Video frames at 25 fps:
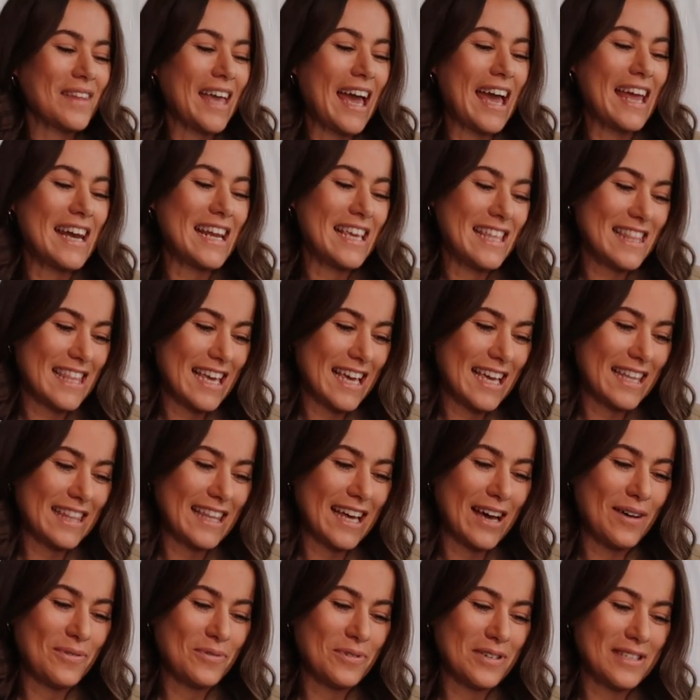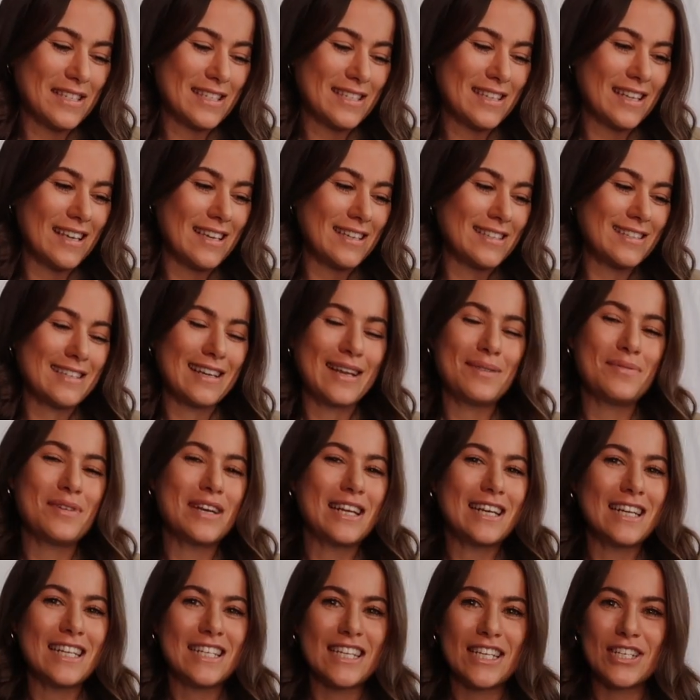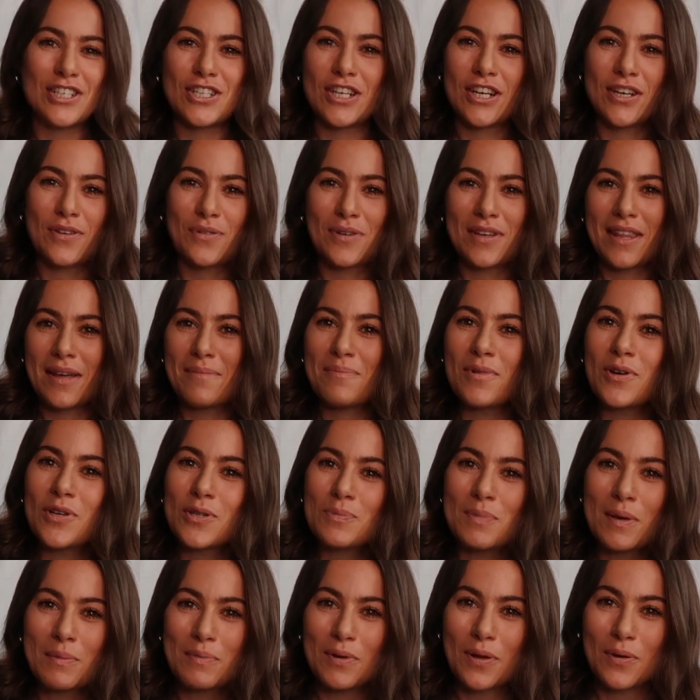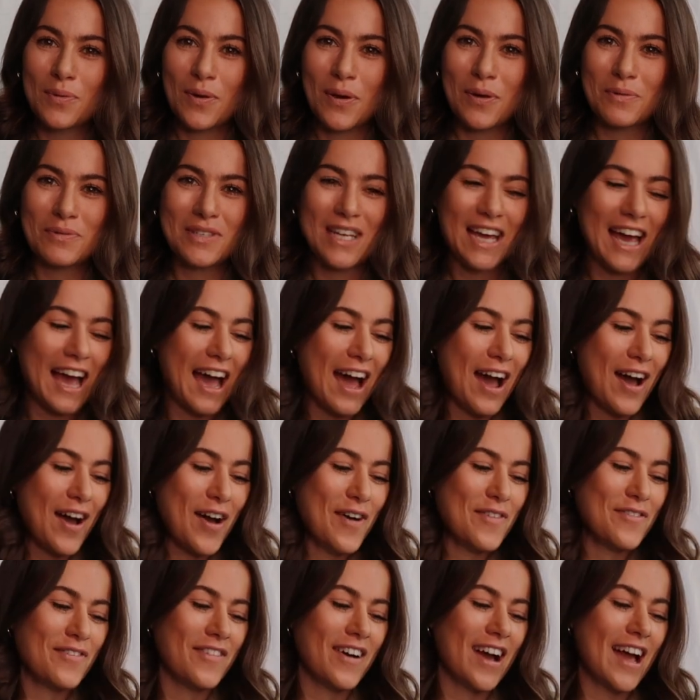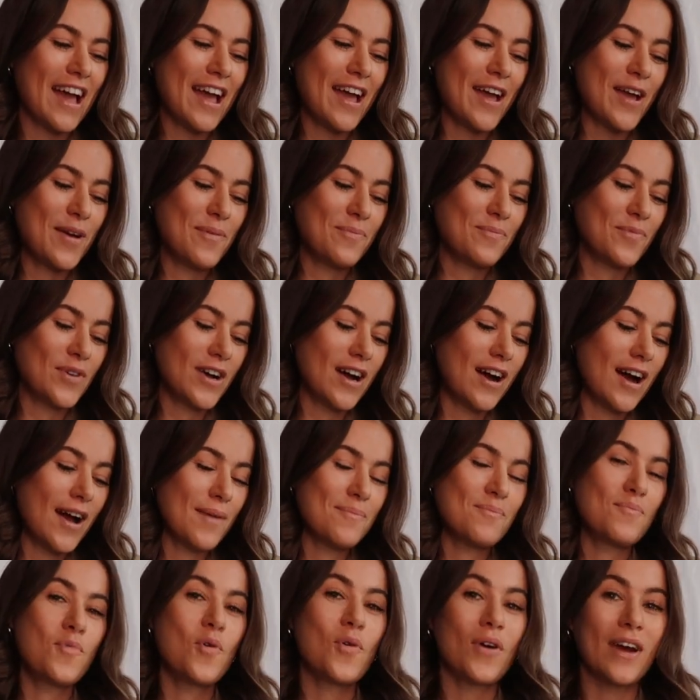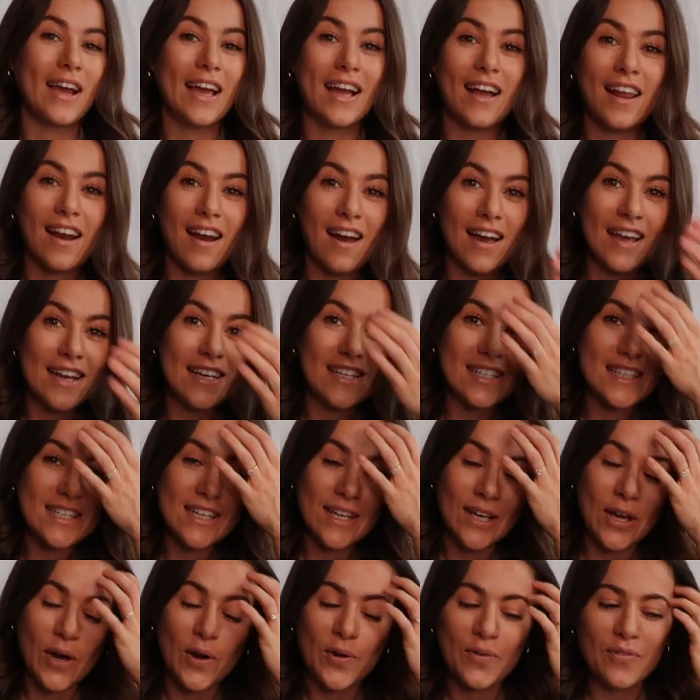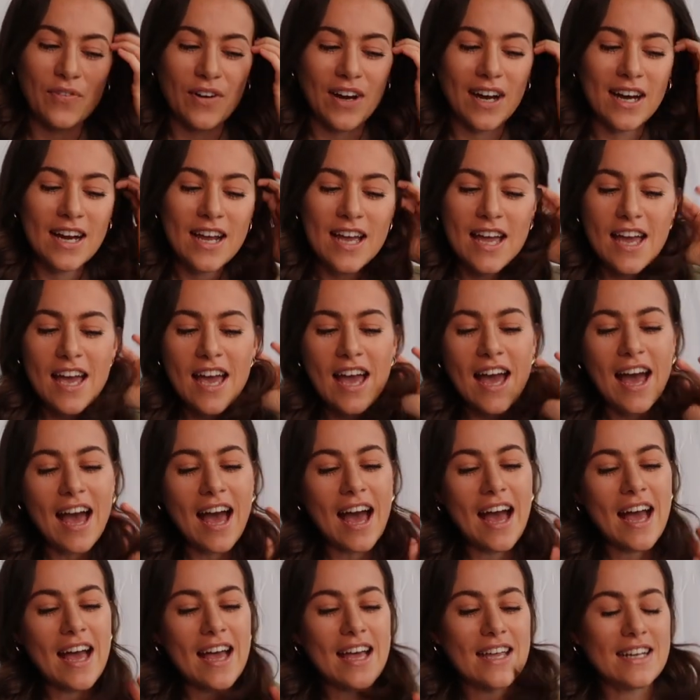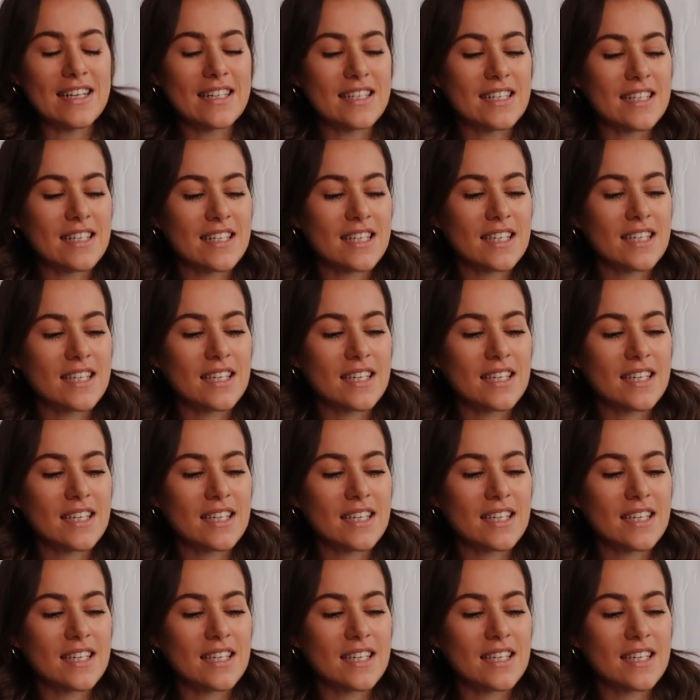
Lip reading: anything that is limited edition or that most people won't have, I'm more inclined to go for. And